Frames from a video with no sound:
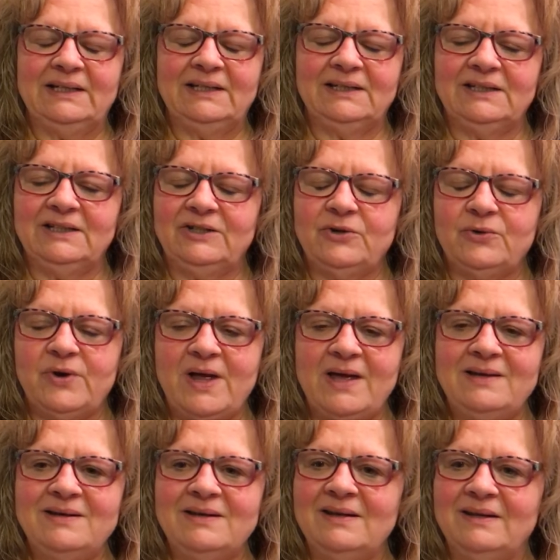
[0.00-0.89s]

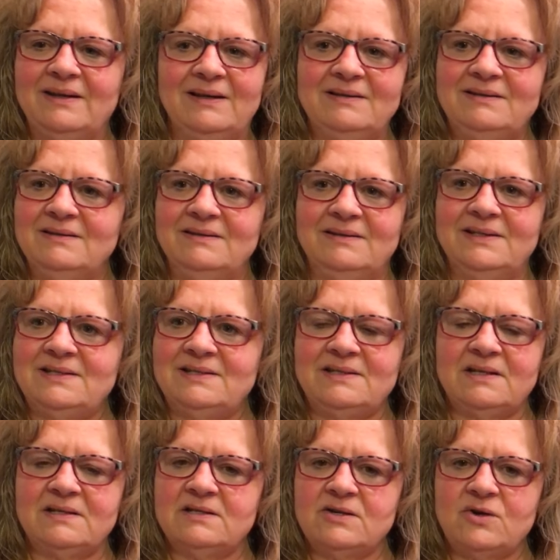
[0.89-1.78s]
and this
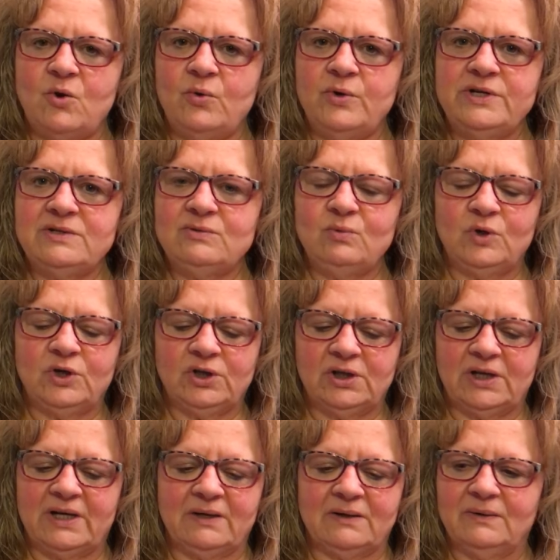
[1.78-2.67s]
doesn't always
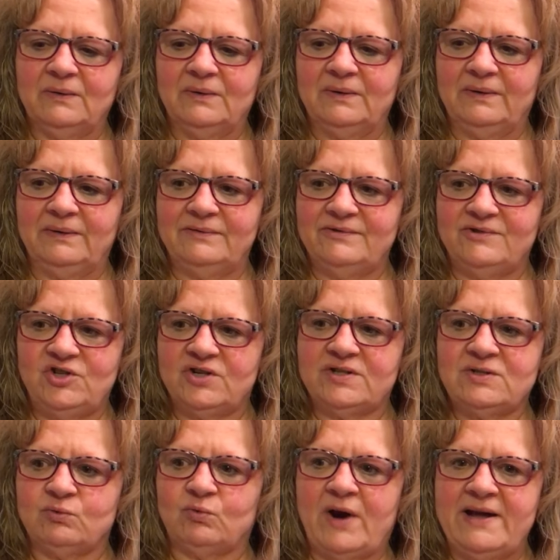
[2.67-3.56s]
work
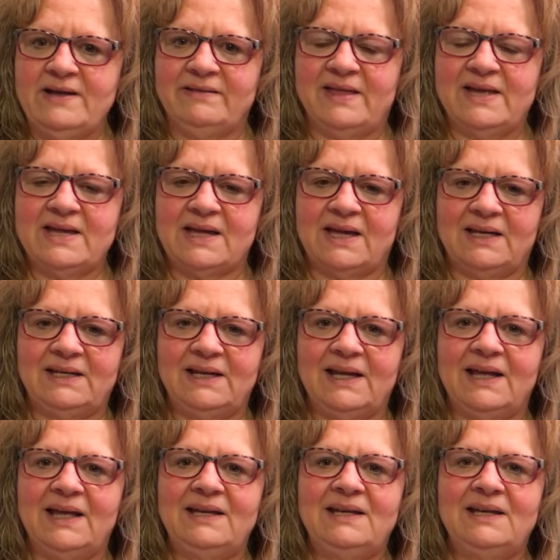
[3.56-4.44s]
just right then.
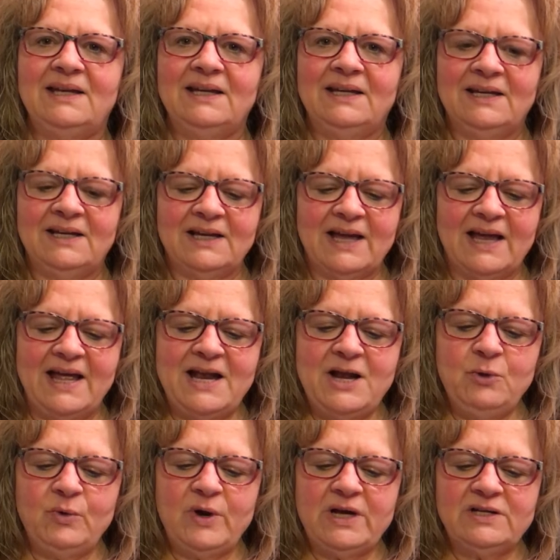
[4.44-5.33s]
And
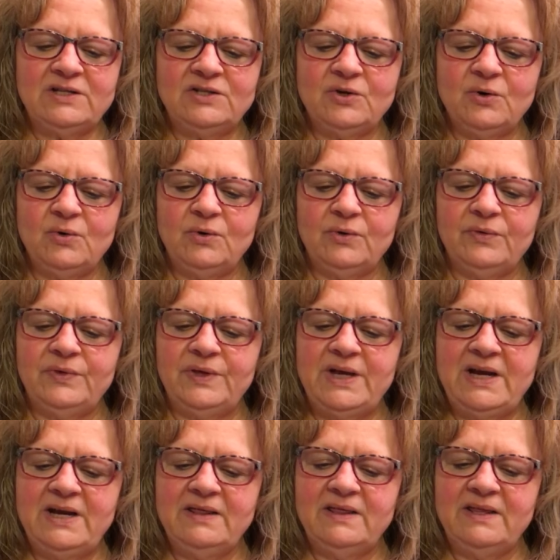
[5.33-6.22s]
anyway, so
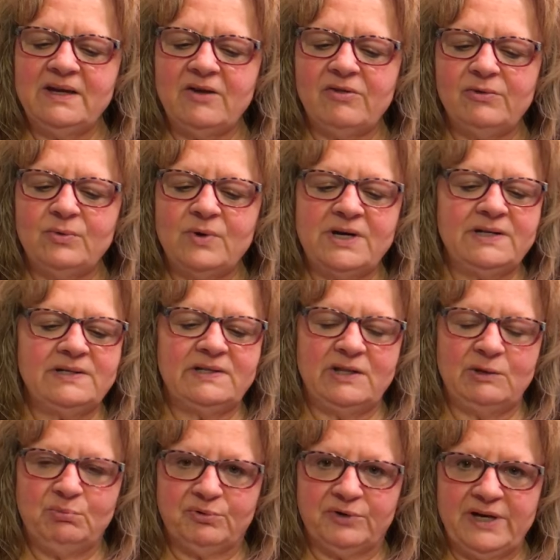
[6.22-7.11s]
then the other one is
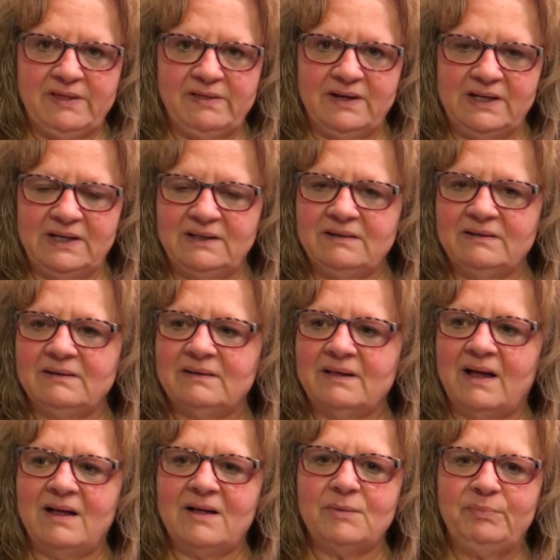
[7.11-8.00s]
the breathing.
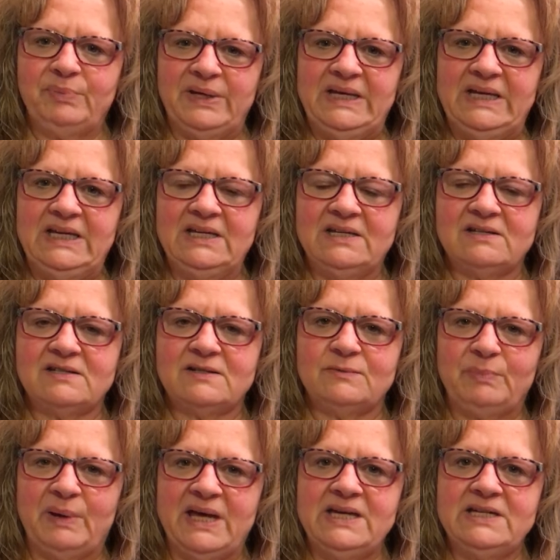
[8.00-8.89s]
P is
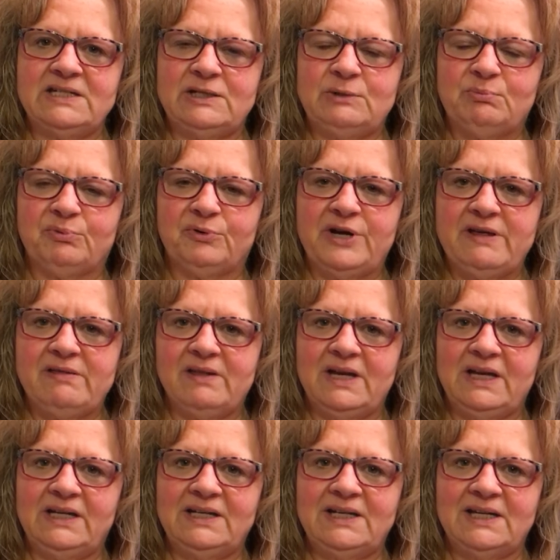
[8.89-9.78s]
paced
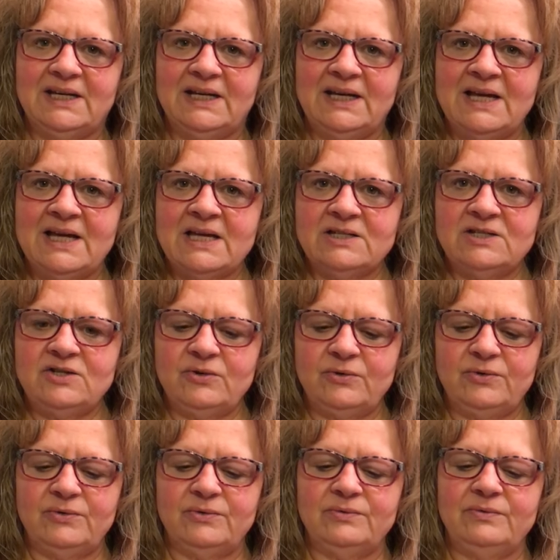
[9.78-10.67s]
breathing.
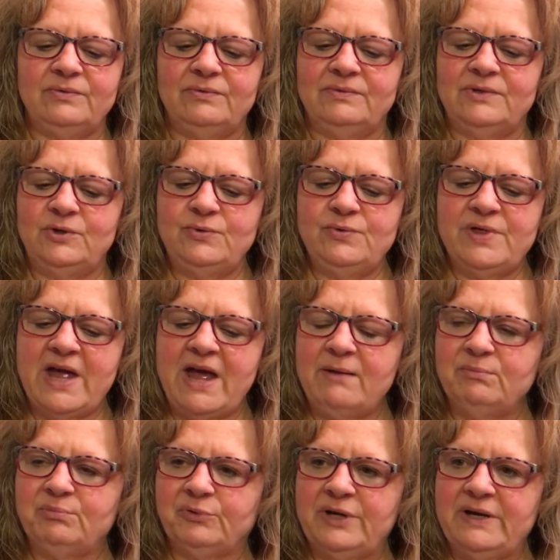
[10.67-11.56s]
So do
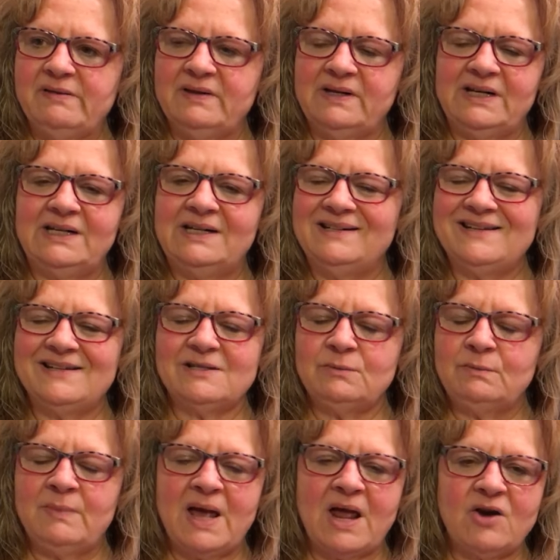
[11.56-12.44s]
that breathing, and it
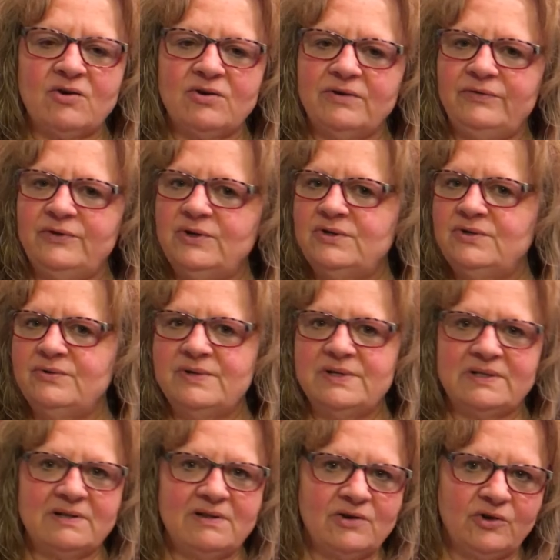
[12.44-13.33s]
doesn't matter if you do
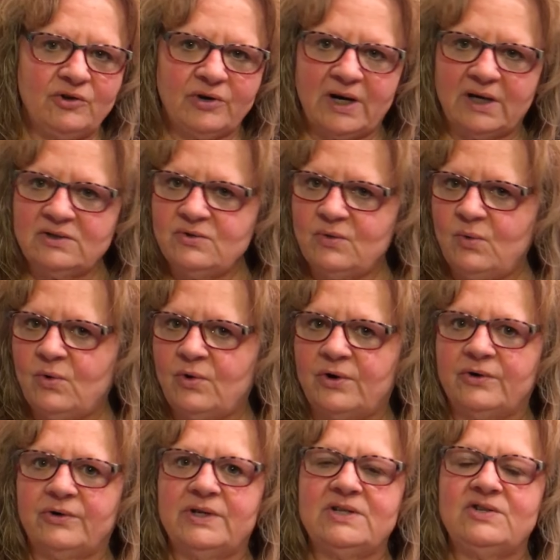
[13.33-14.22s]
this in the correct
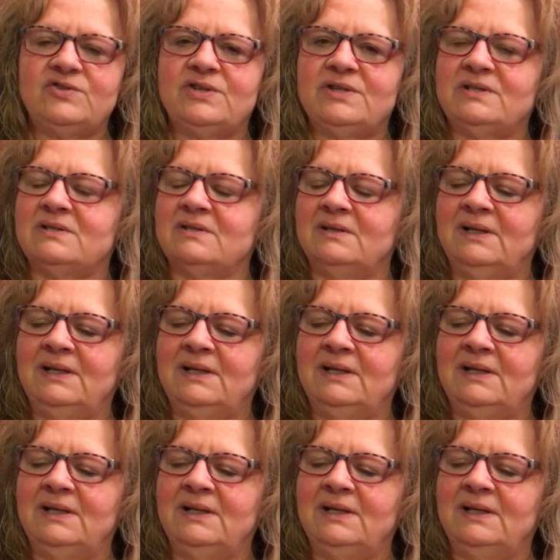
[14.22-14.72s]
order. It's just